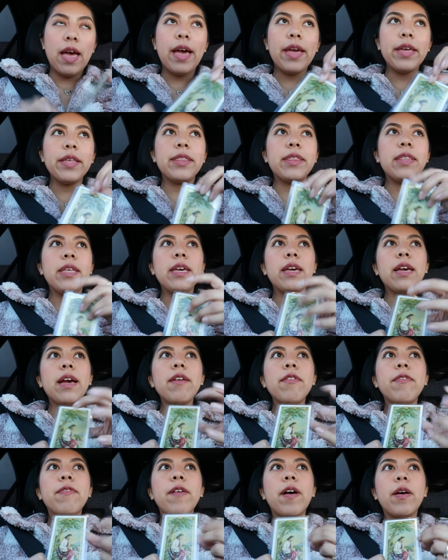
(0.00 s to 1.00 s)
I think
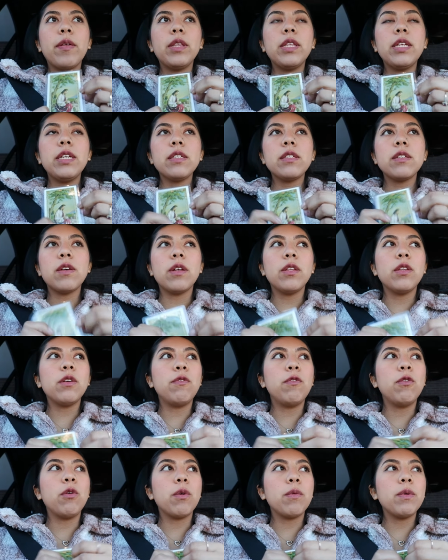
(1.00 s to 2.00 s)
I found this on
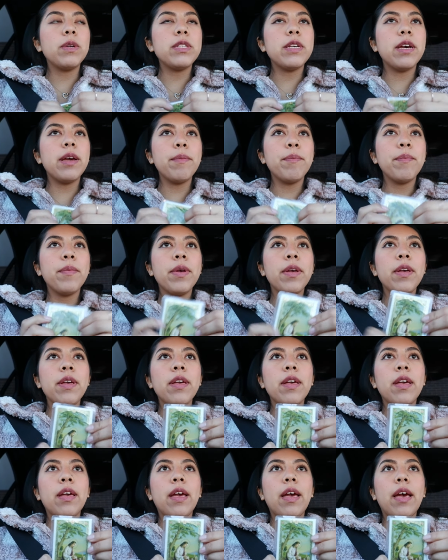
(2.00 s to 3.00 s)
the floor one time.
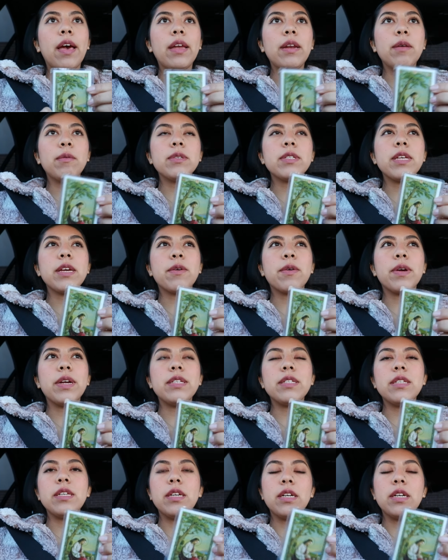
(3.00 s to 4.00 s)
And it was like crazy